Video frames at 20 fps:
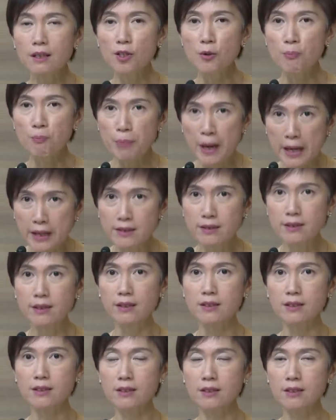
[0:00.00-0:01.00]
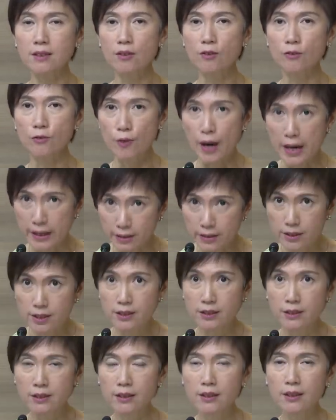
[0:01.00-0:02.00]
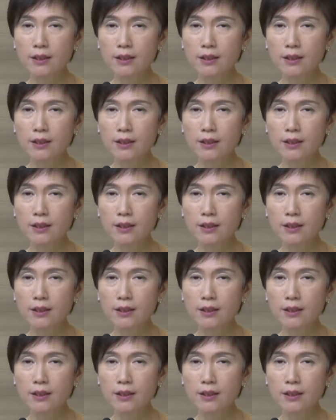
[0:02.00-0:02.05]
the basics right.